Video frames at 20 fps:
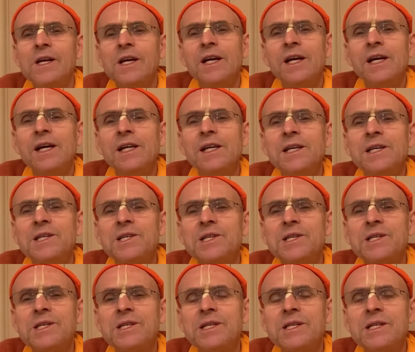It
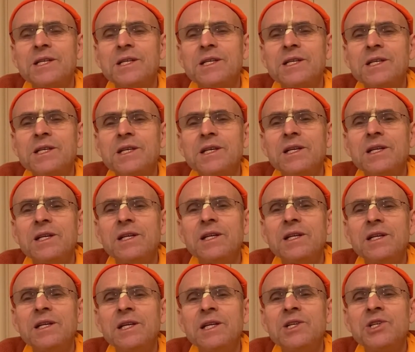is
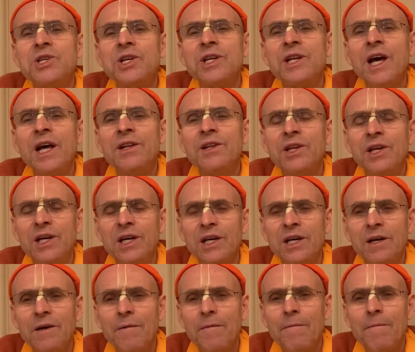
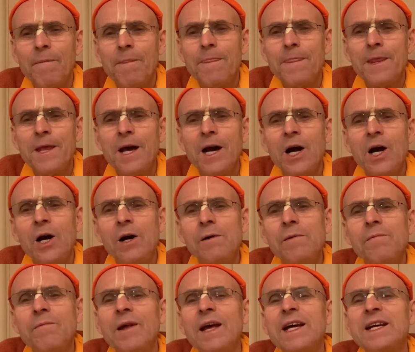Nityānanda
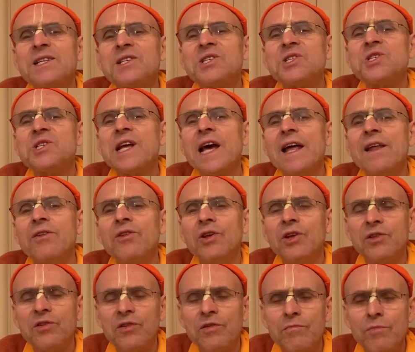
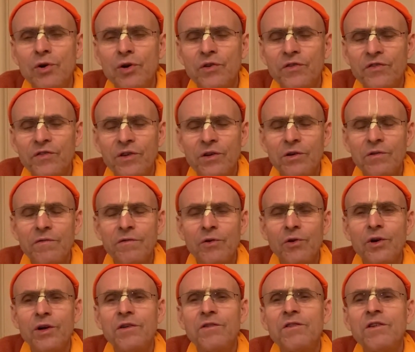extended the mercy of
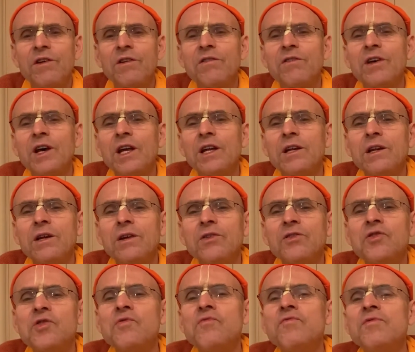Lord Chaitanya
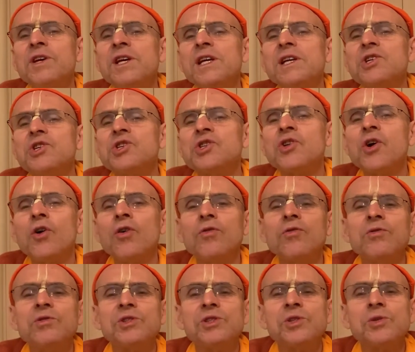to reach
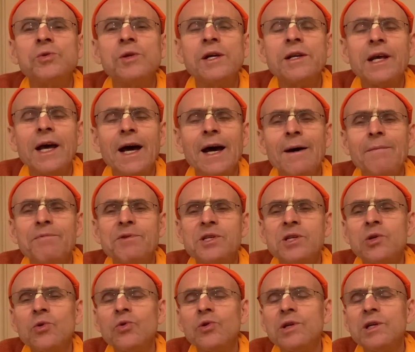those who had
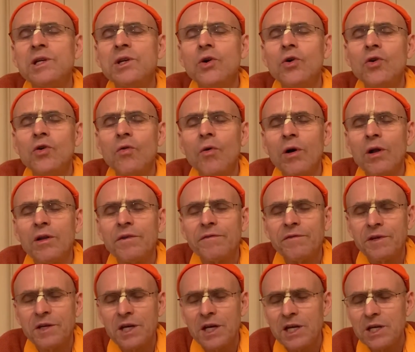absolutely no
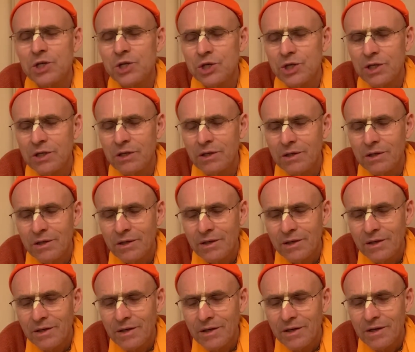qualification.
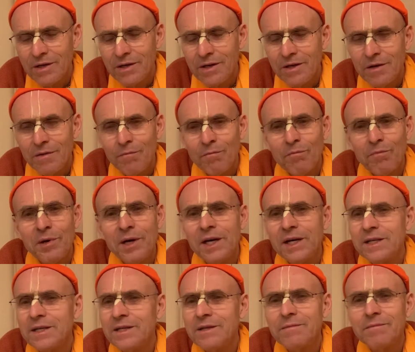
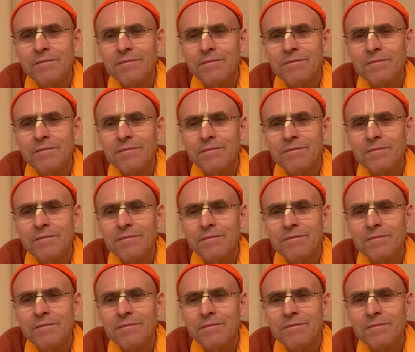But